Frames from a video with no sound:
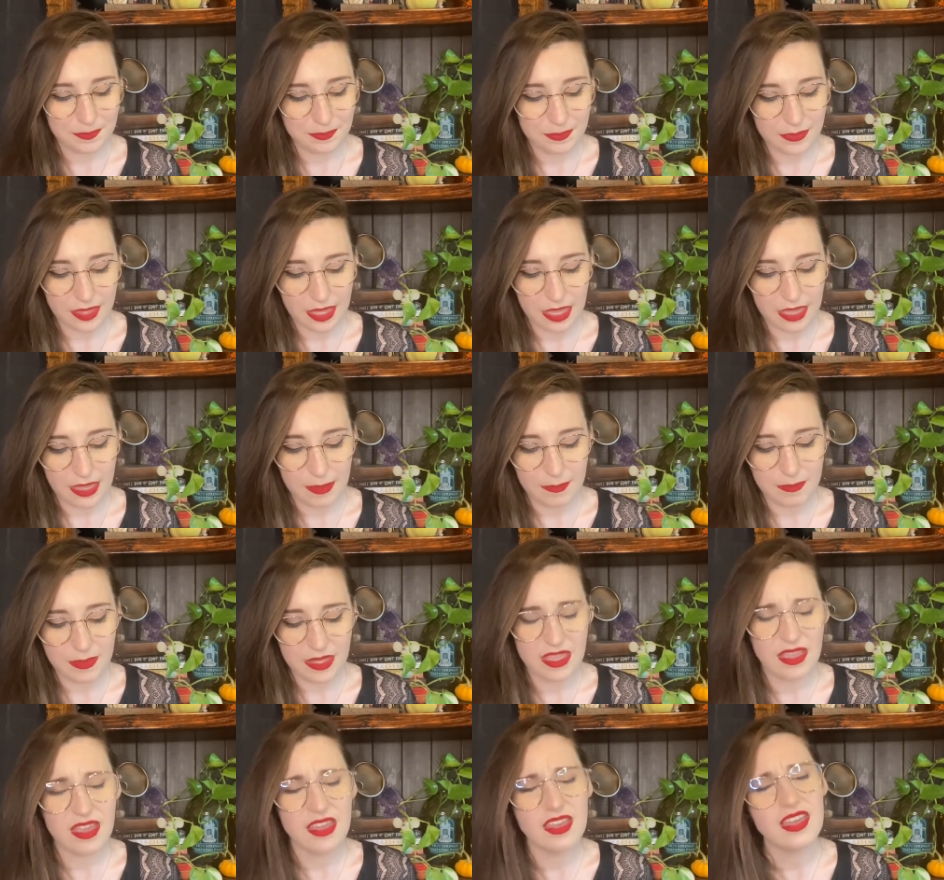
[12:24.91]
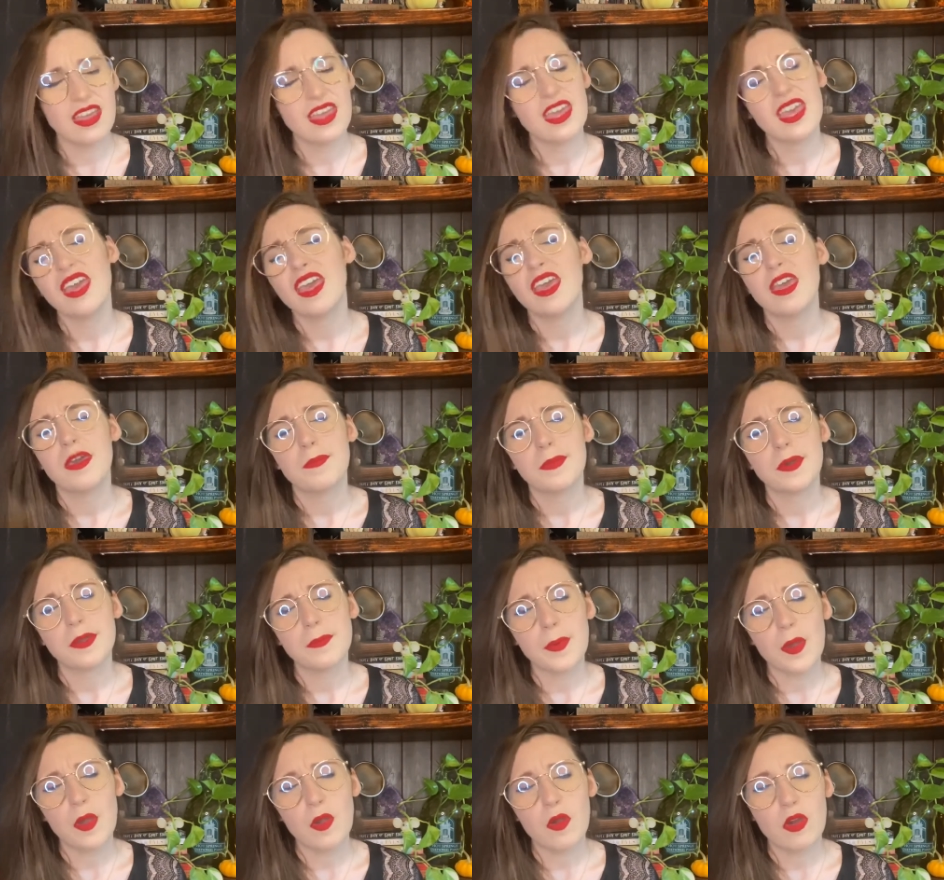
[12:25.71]
Book
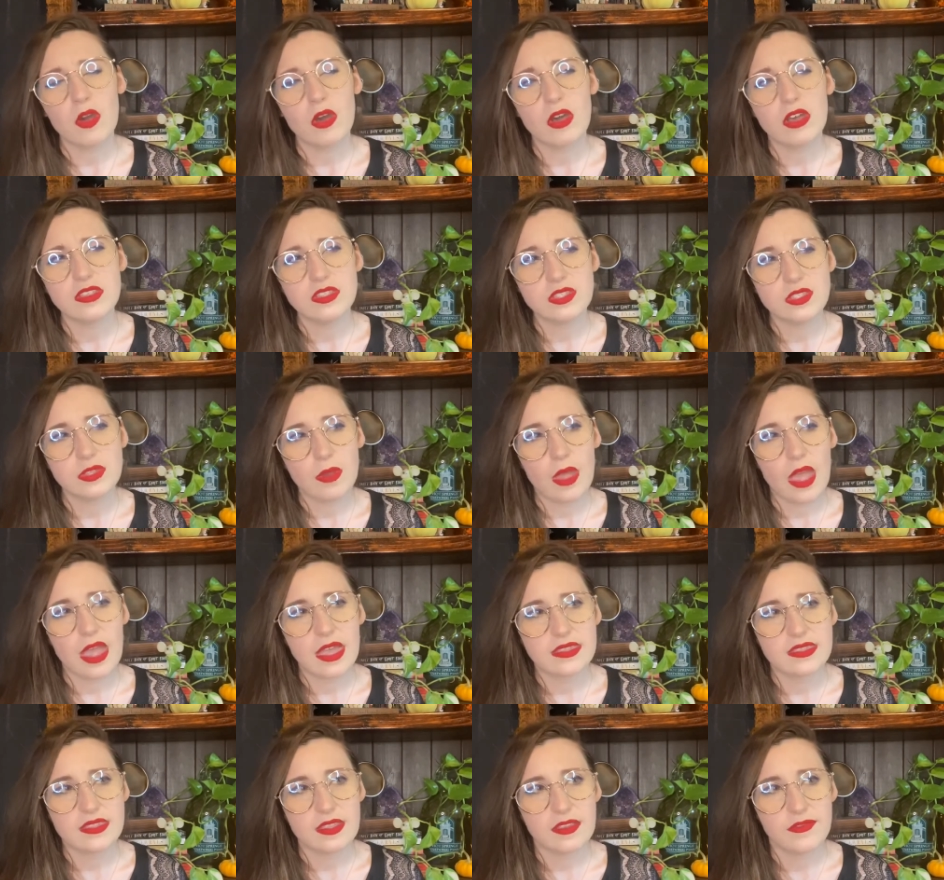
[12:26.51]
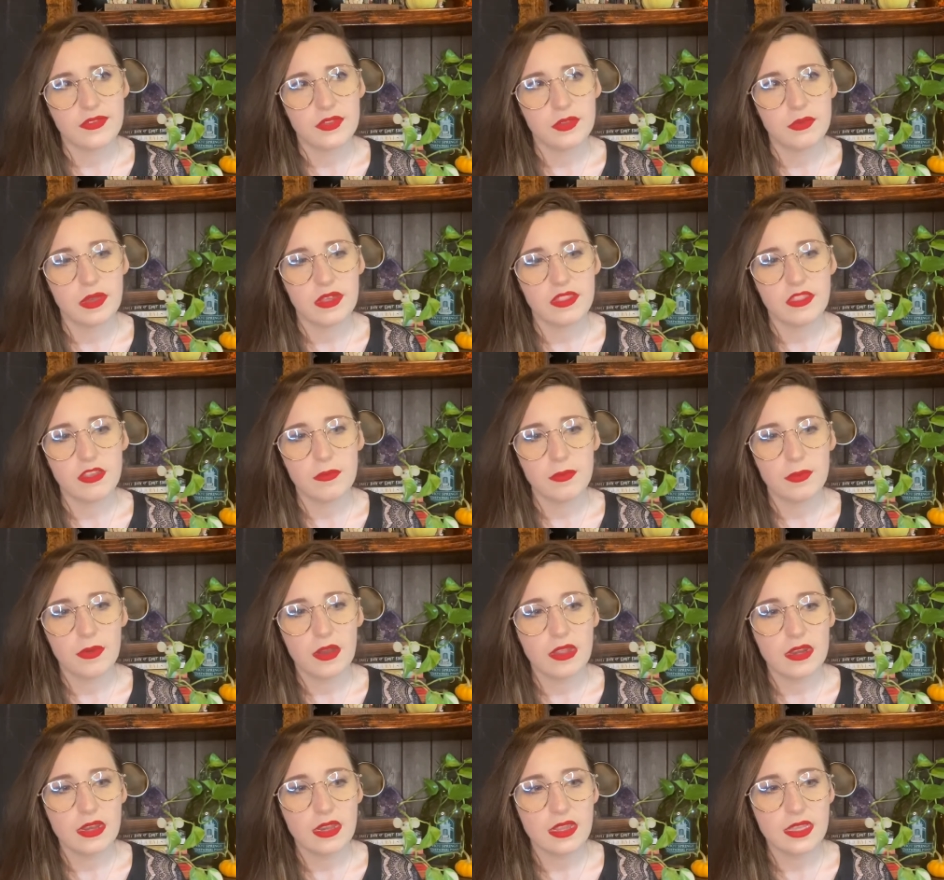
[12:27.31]
Beaus also has a few other
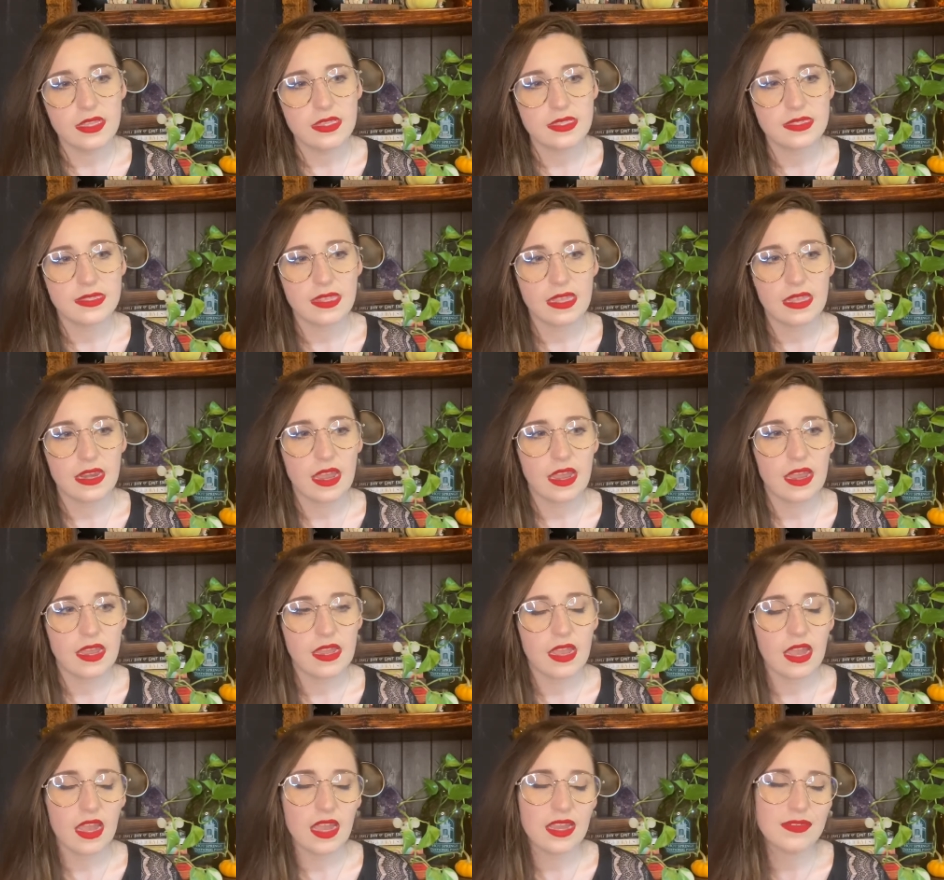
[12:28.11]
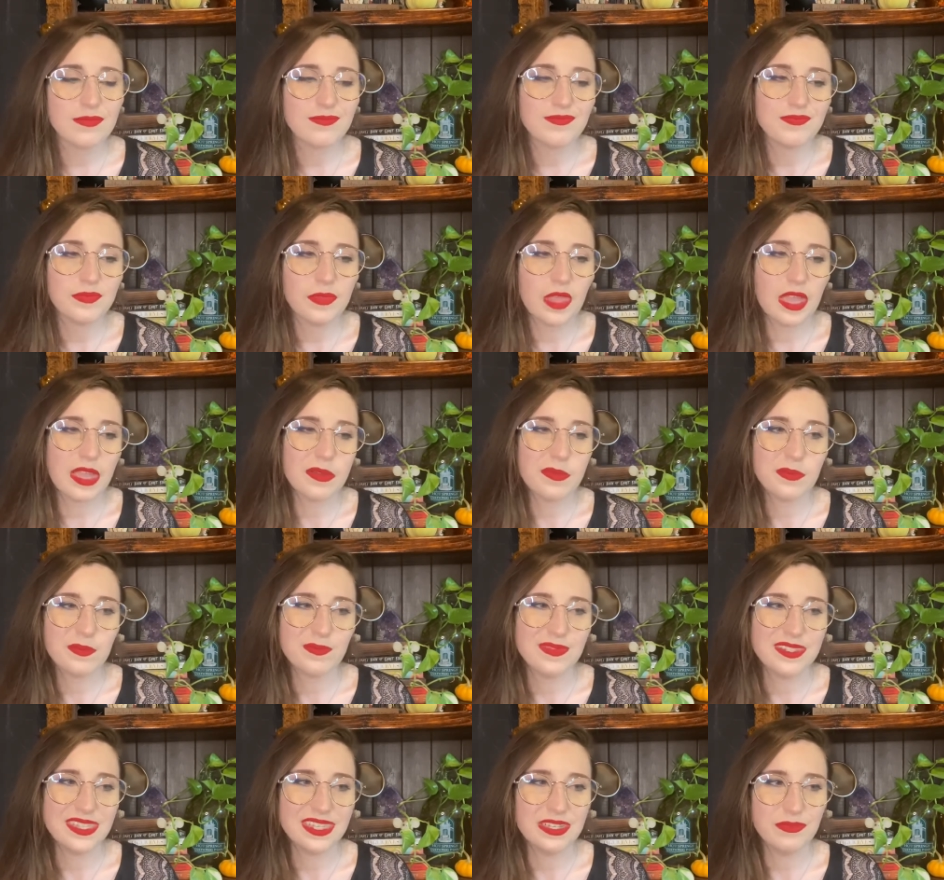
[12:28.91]
products that I
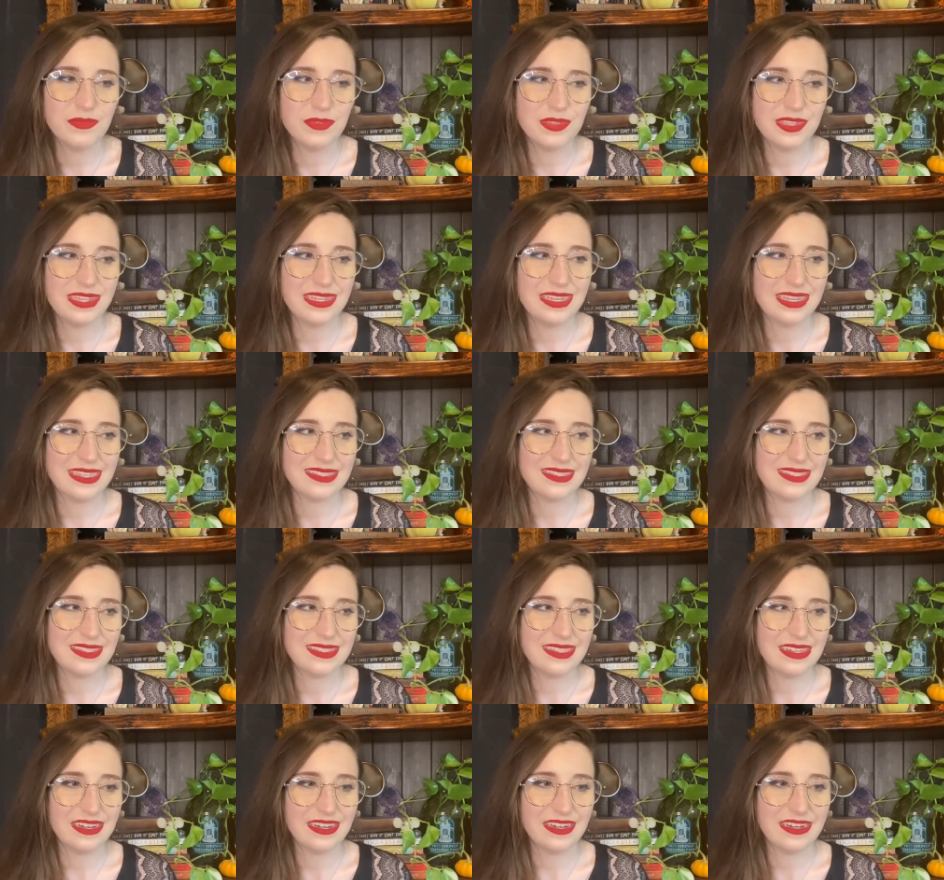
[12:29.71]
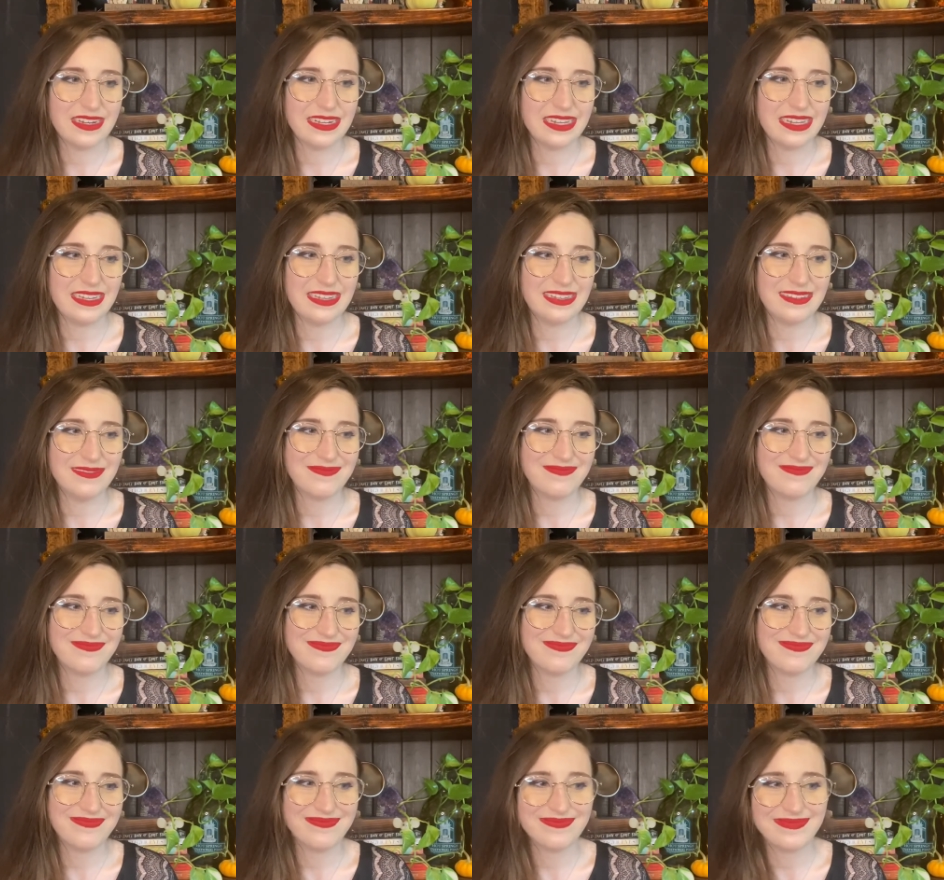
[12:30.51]
didn't really necessarily
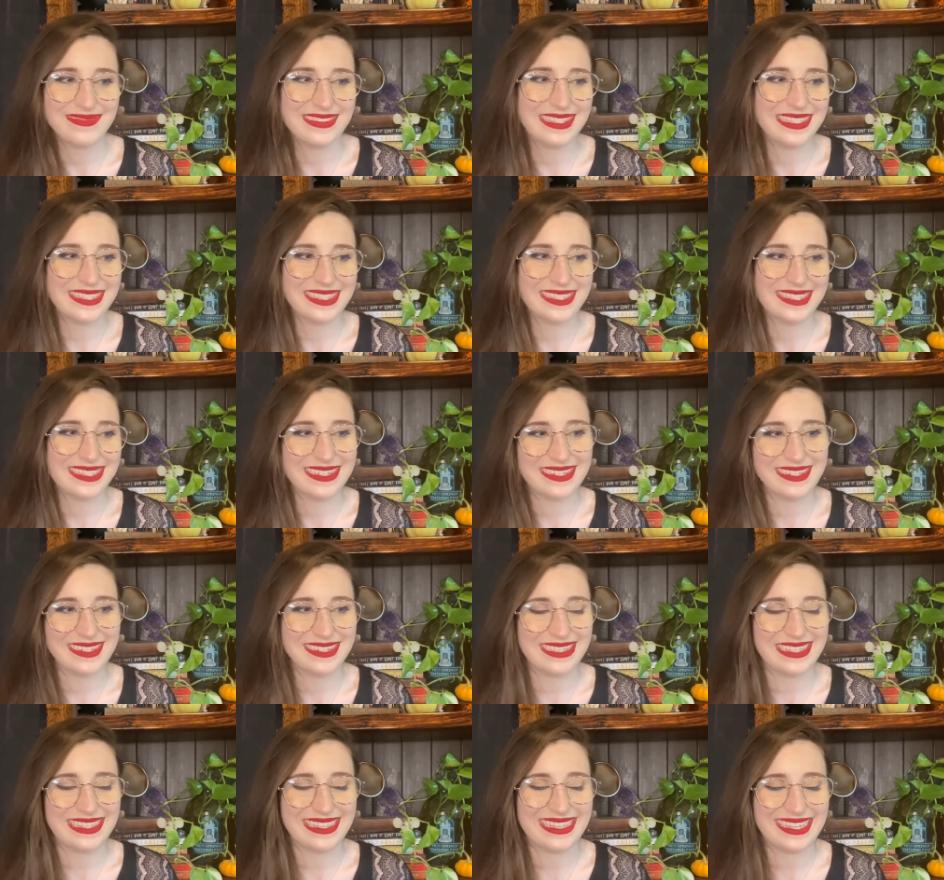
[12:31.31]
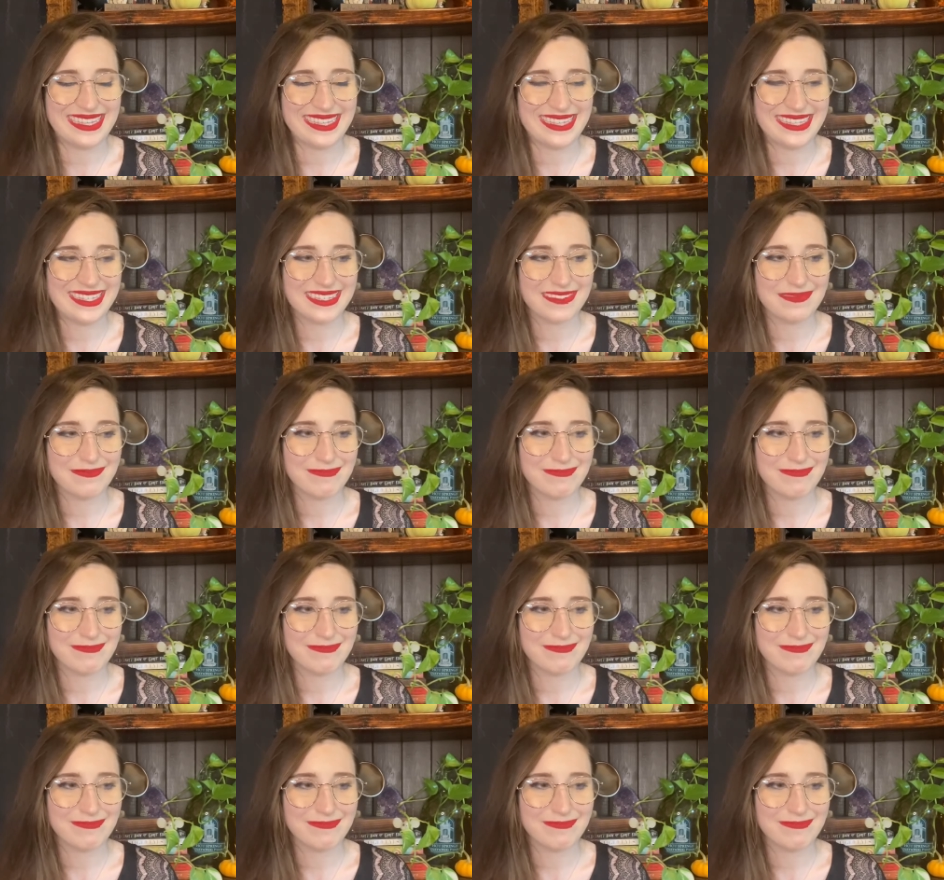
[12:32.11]
like